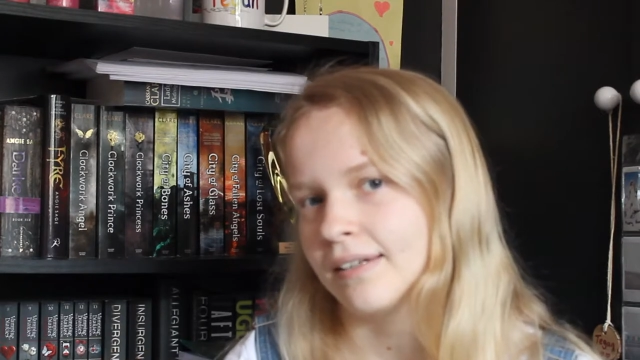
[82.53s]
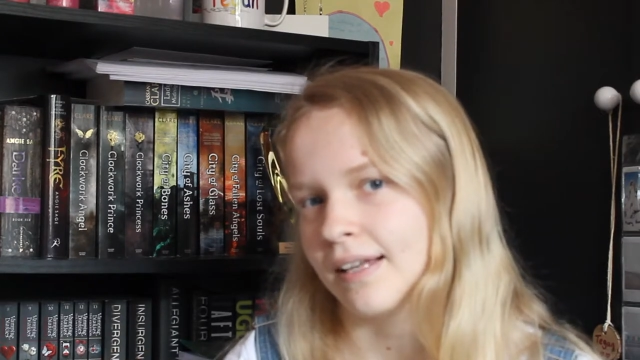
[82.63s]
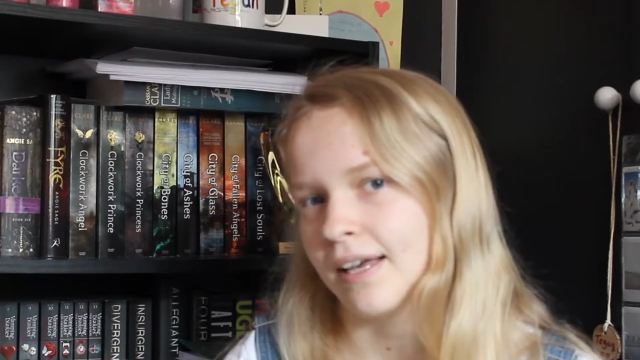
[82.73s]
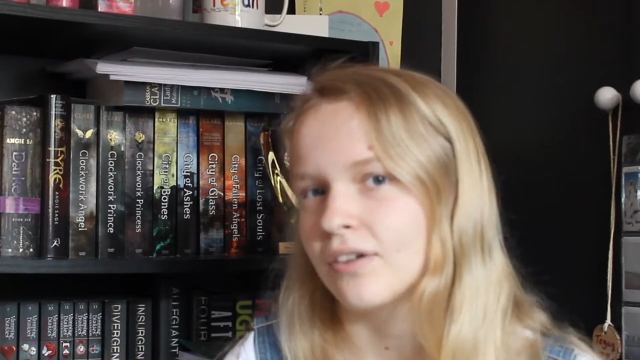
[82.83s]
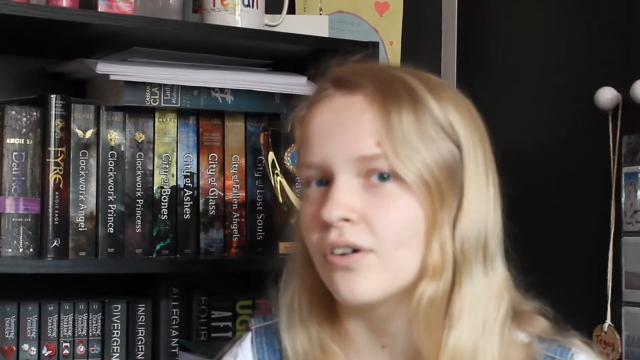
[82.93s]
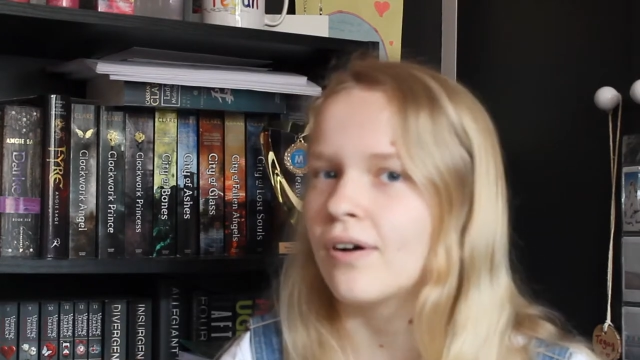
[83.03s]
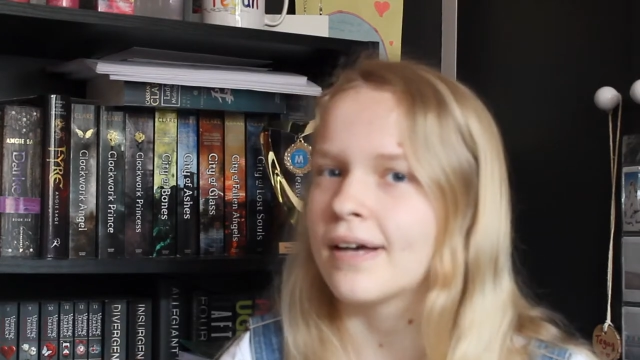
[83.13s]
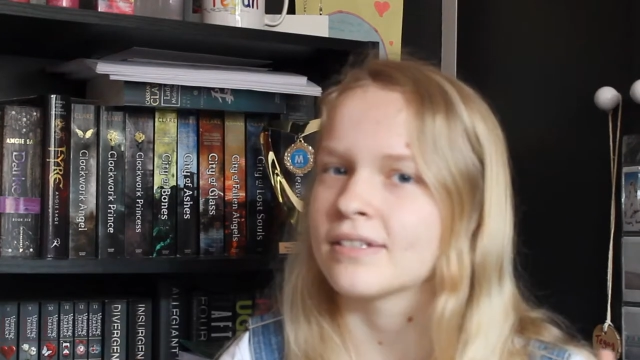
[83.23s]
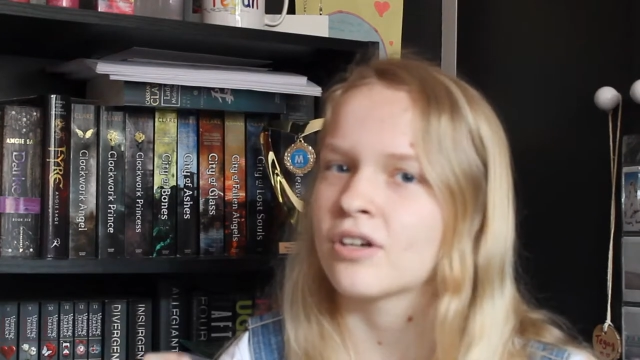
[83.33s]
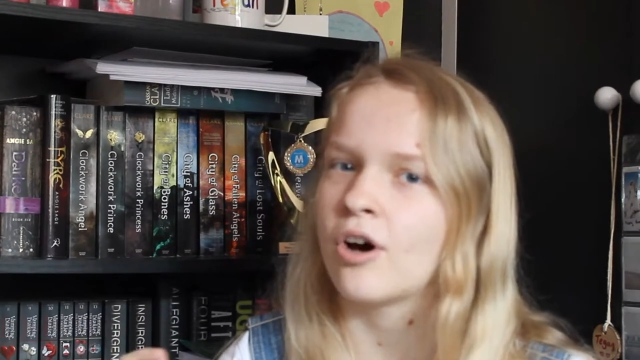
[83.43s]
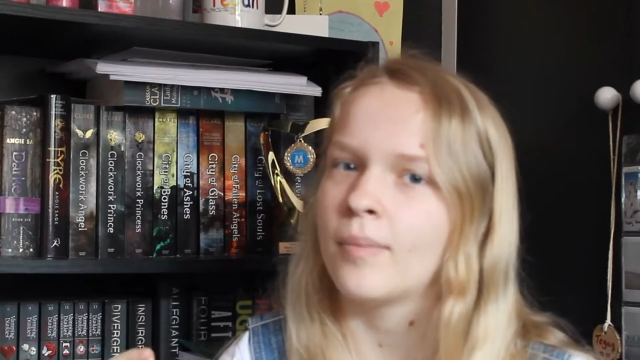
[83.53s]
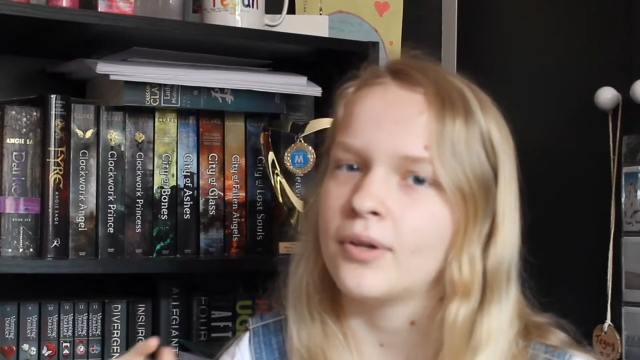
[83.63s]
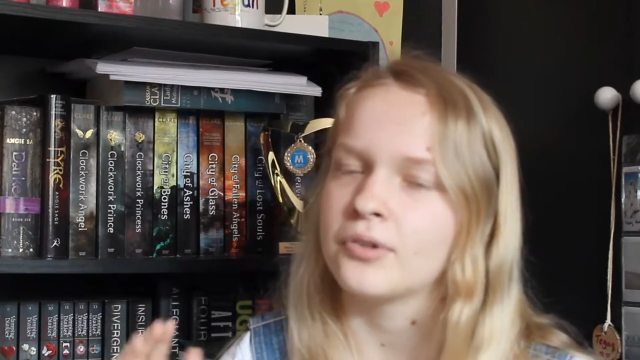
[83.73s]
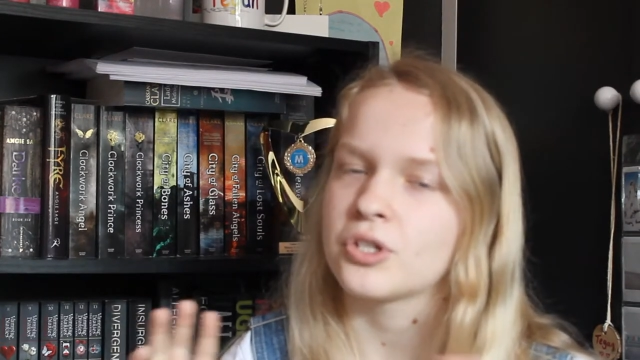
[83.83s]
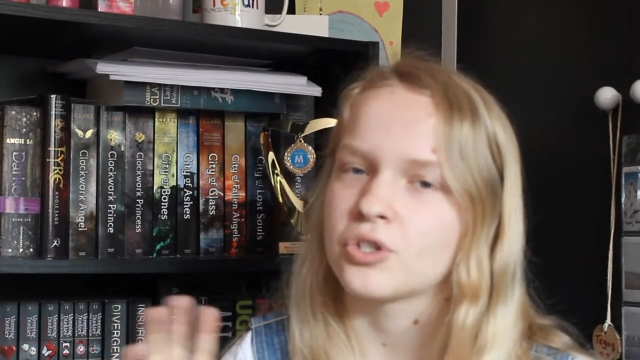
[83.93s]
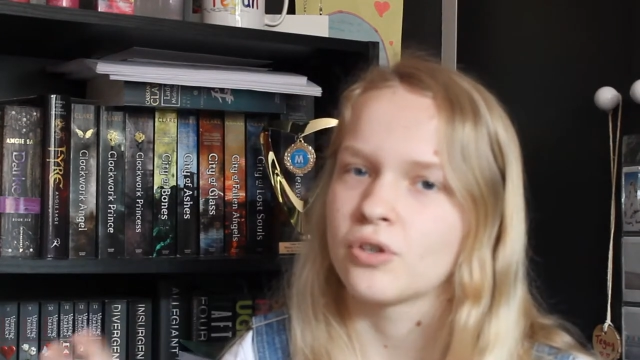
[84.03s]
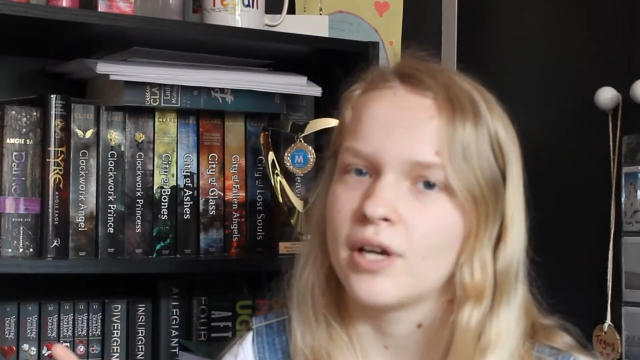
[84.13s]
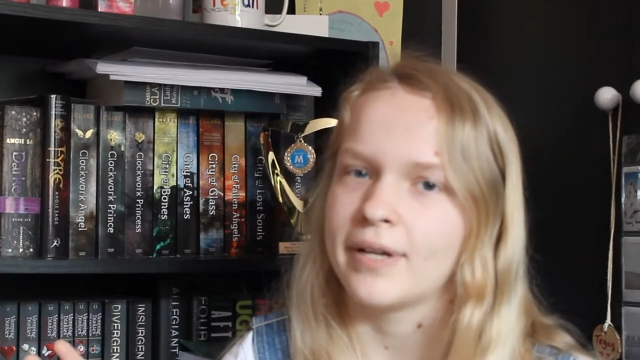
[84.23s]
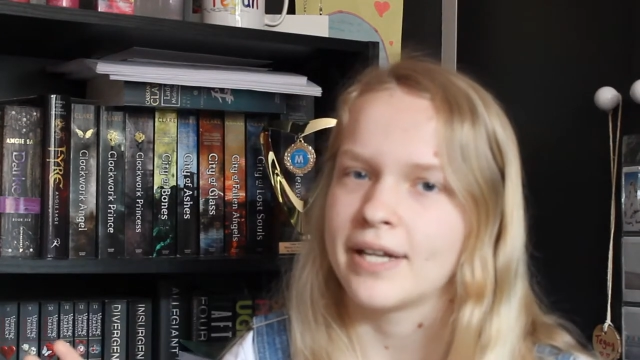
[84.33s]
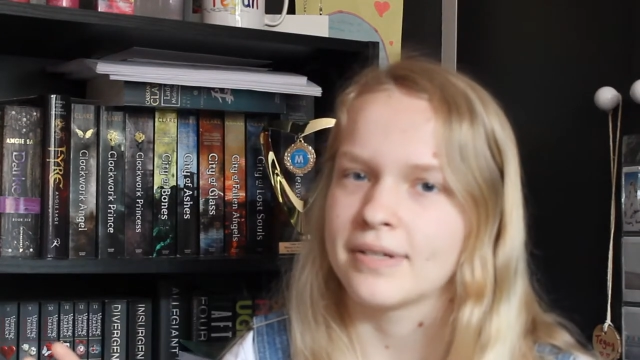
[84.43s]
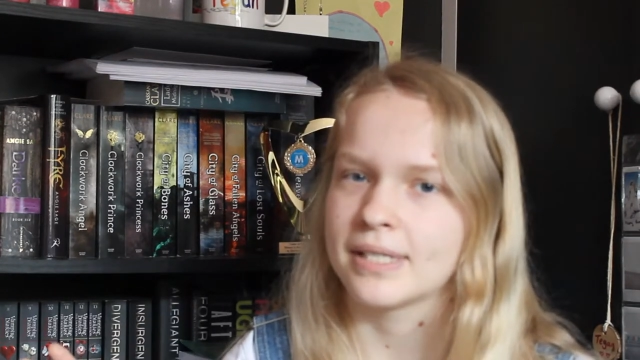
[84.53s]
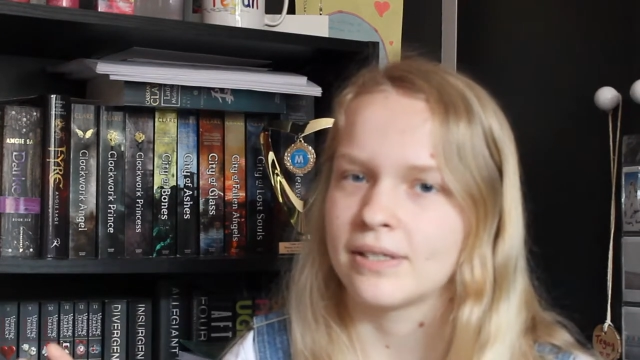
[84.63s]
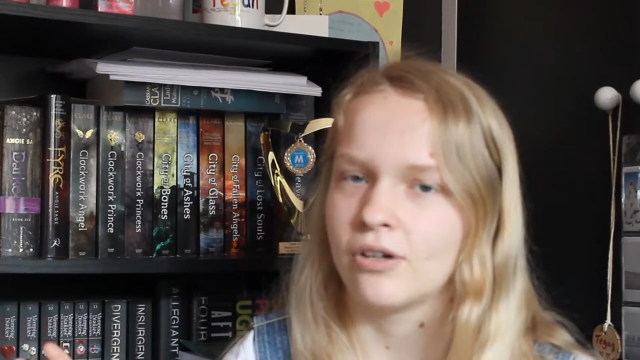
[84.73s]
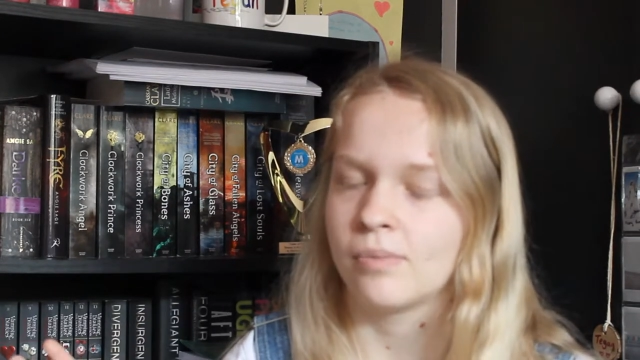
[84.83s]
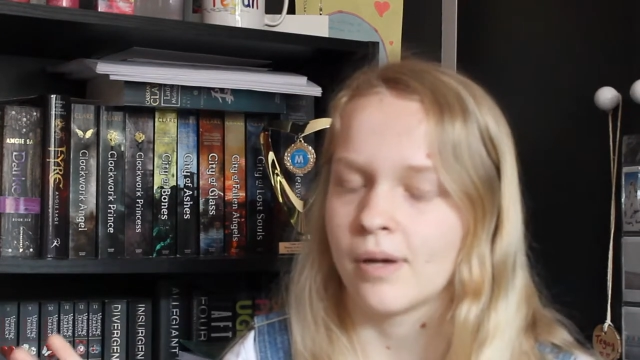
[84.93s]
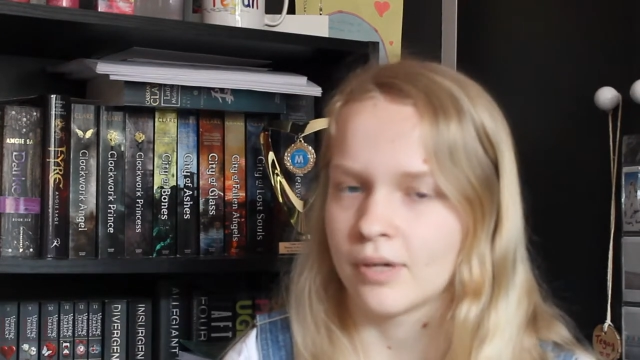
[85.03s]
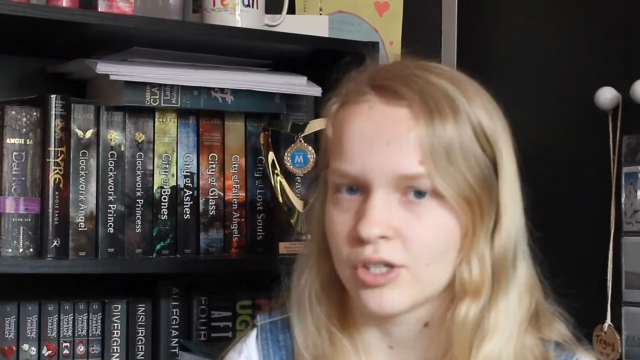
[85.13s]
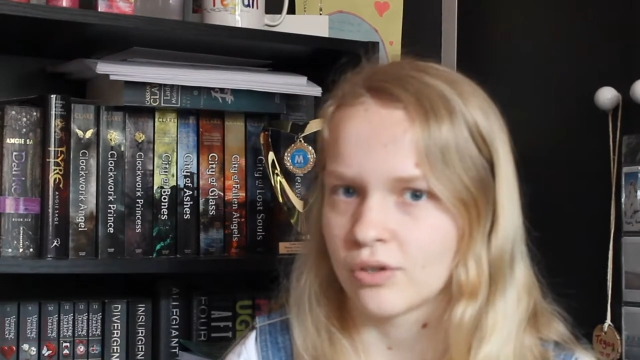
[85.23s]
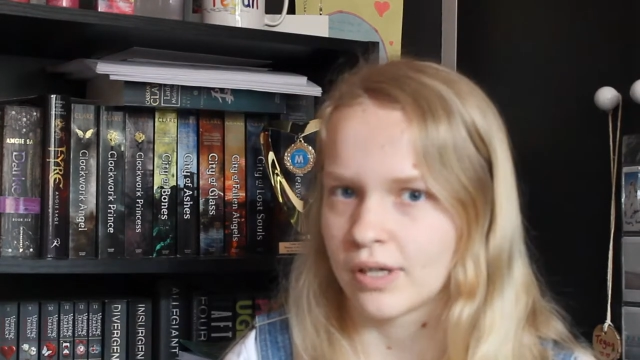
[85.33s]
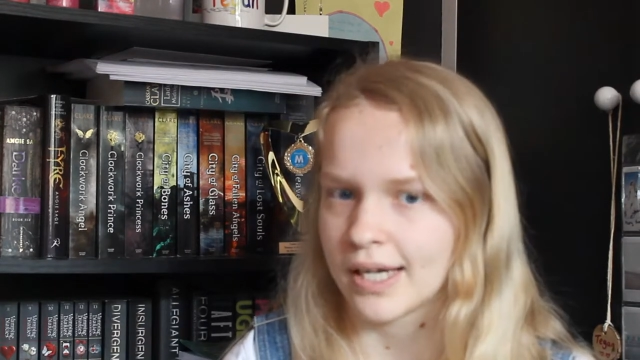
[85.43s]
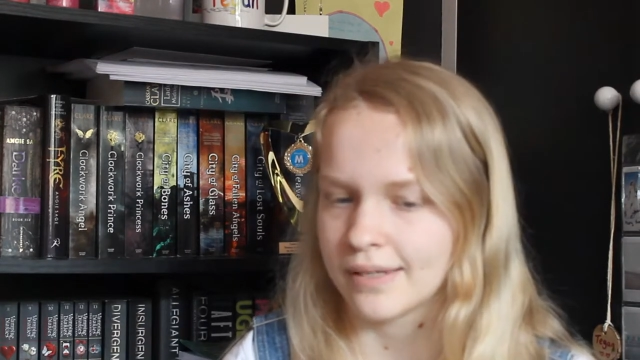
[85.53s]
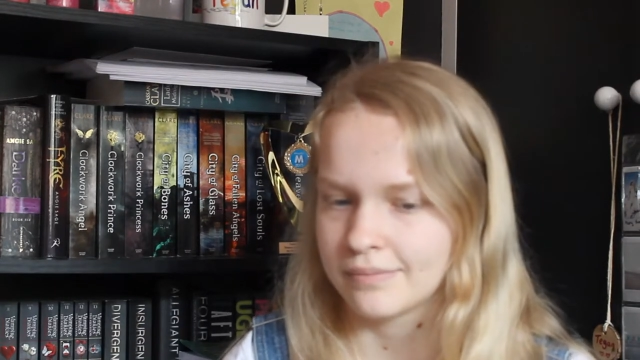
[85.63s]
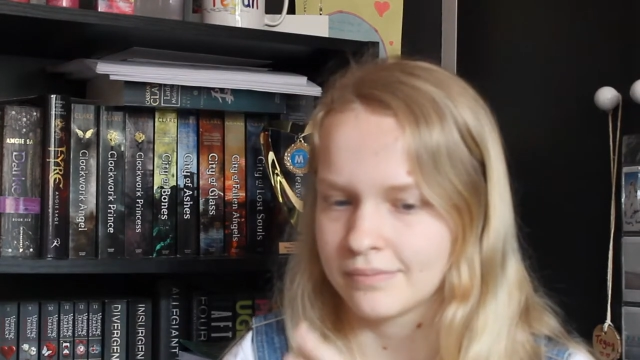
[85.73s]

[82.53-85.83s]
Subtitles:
that I got as a comment on the story when it was still published online.